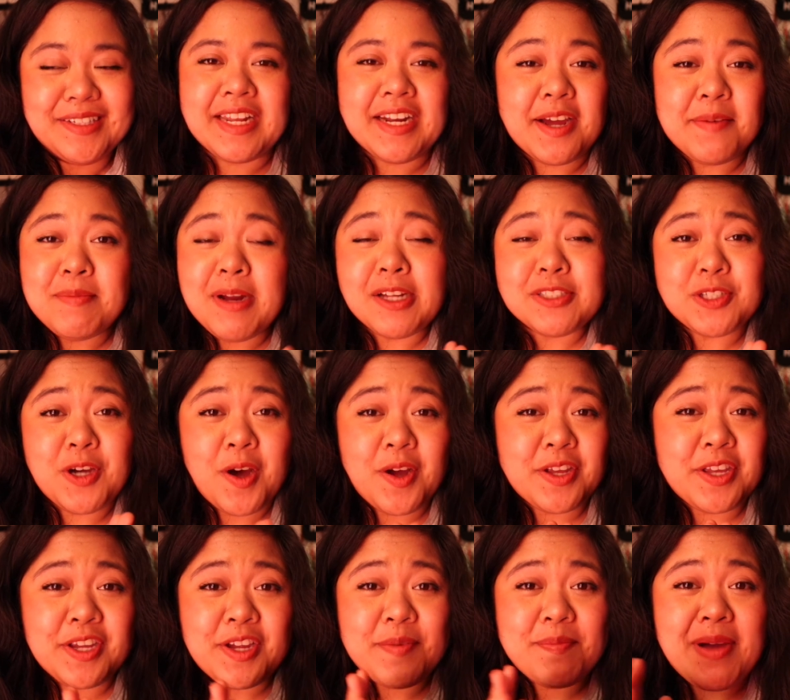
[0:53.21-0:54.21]
And I'm not
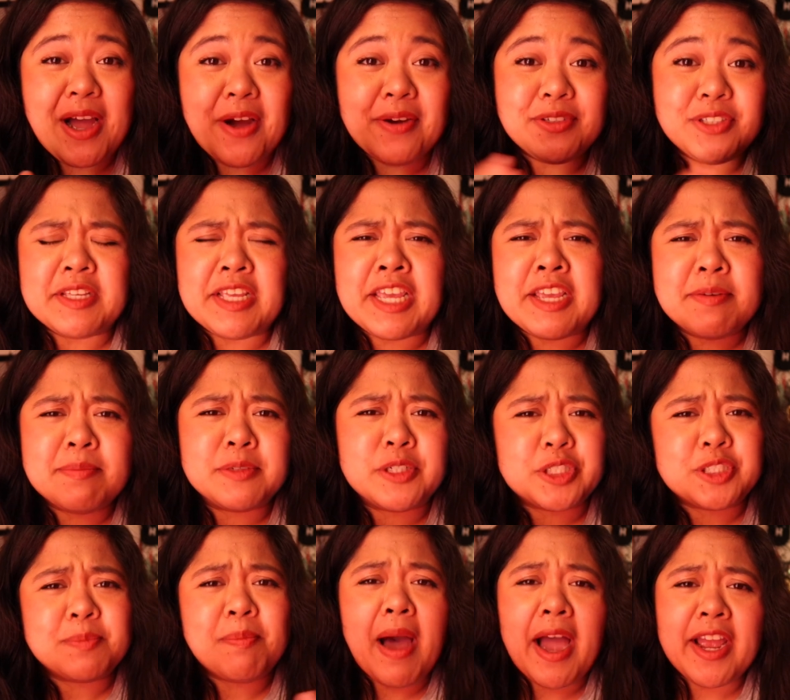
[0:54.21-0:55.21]
talking about him
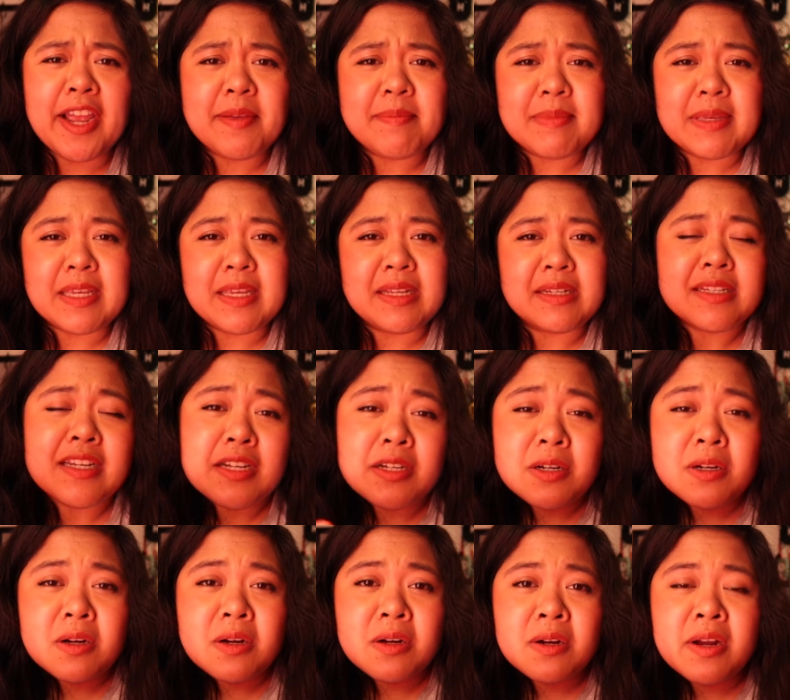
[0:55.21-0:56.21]
just buying me
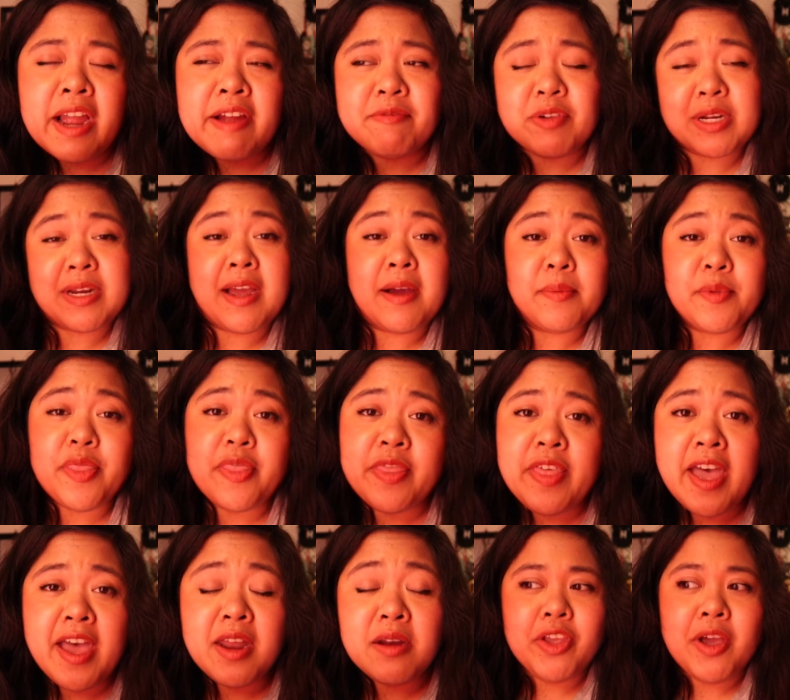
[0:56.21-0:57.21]
dinner every now and
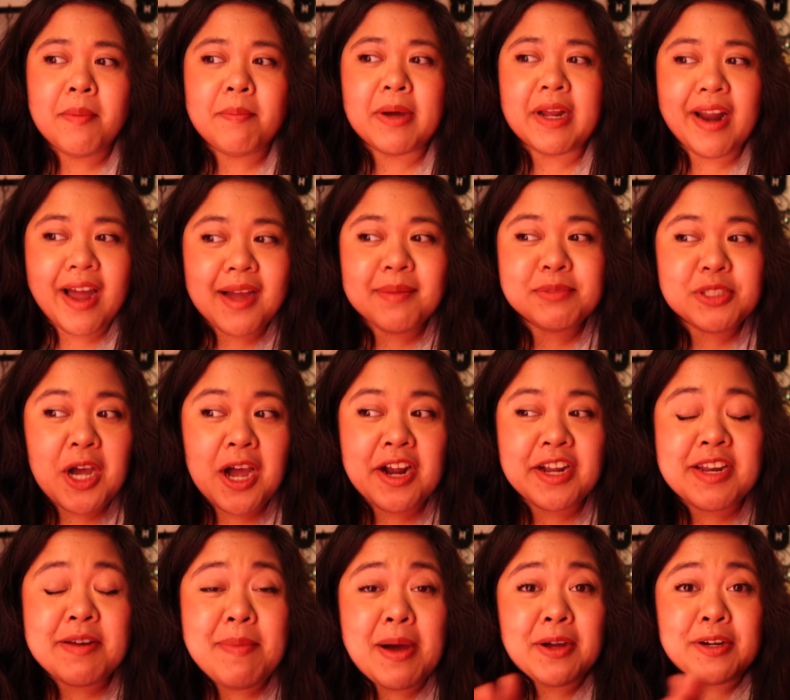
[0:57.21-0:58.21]
then, but I'm
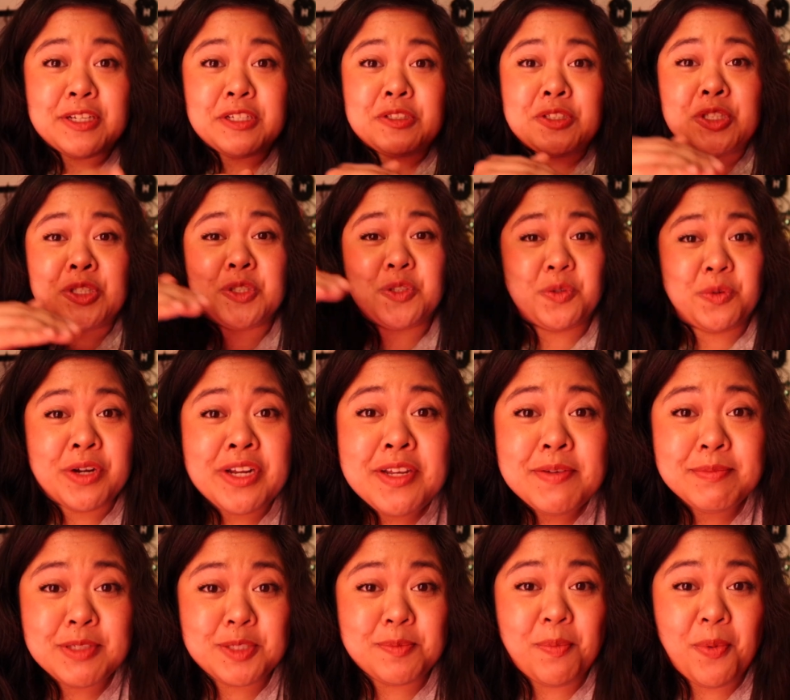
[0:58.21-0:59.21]
talking about
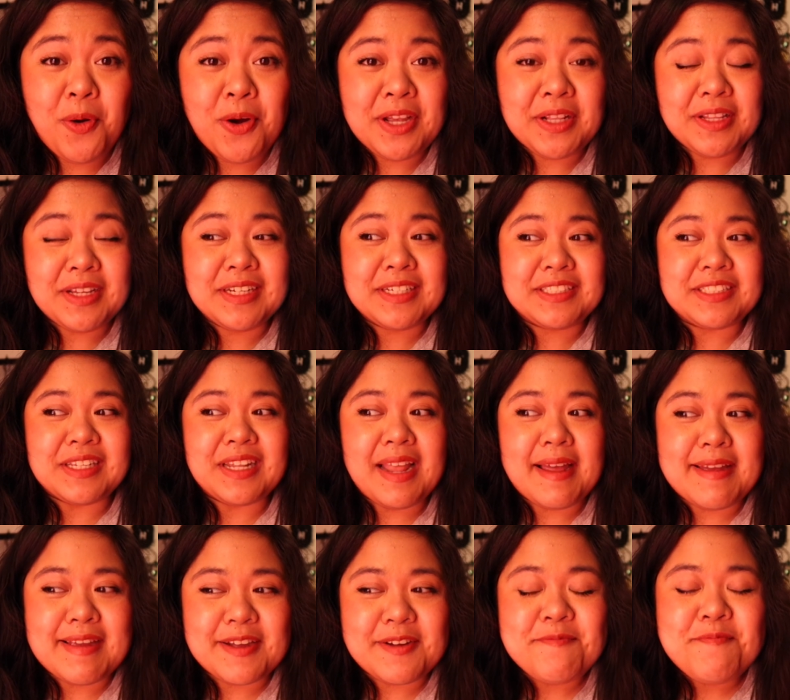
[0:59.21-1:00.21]
extreme spoilage.
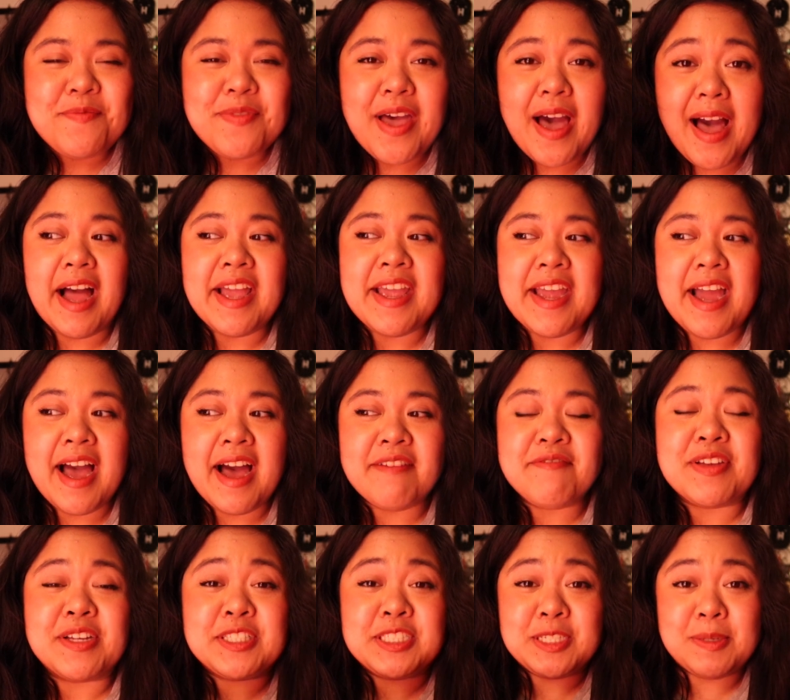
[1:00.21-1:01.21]
Like, I
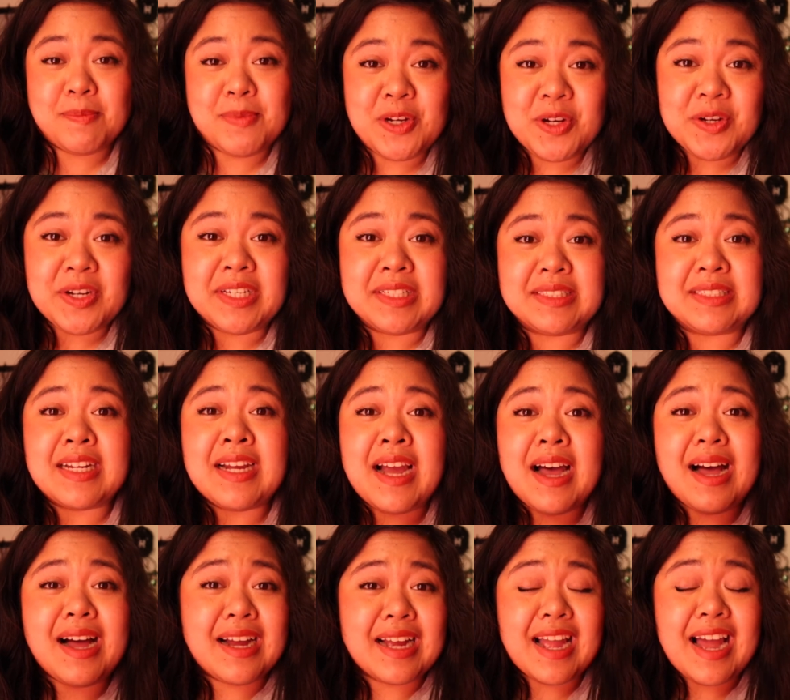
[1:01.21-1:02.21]
have experienced
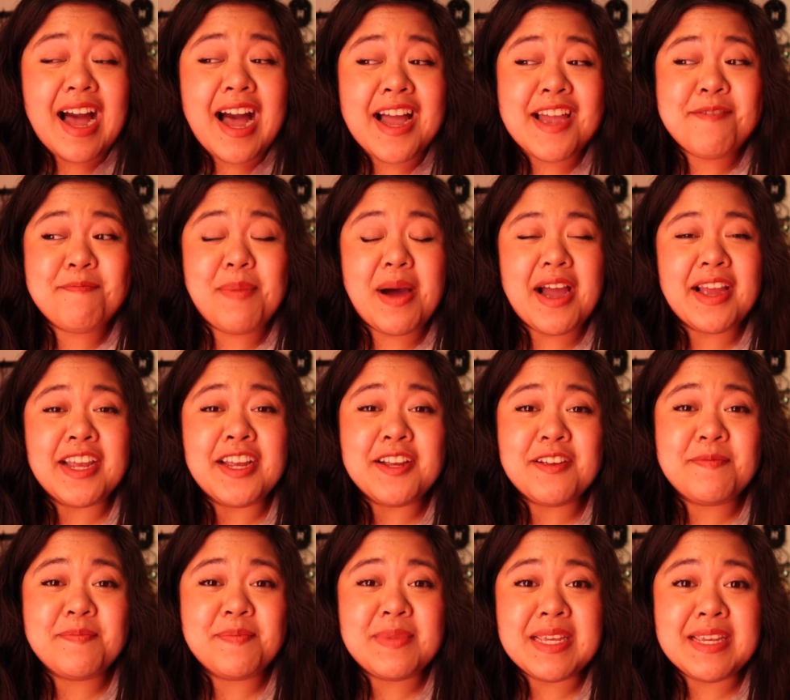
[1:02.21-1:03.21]
a guy
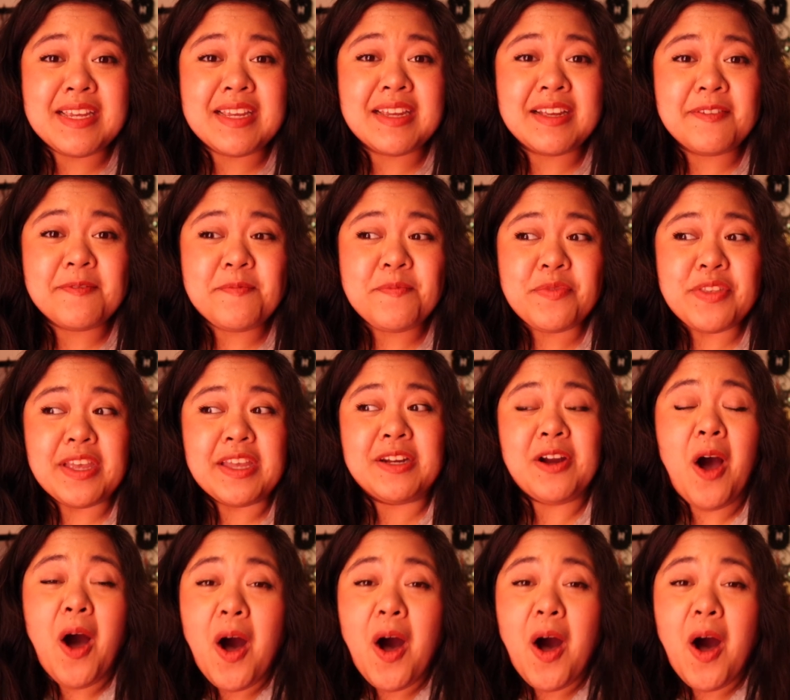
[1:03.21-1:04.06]
buying me an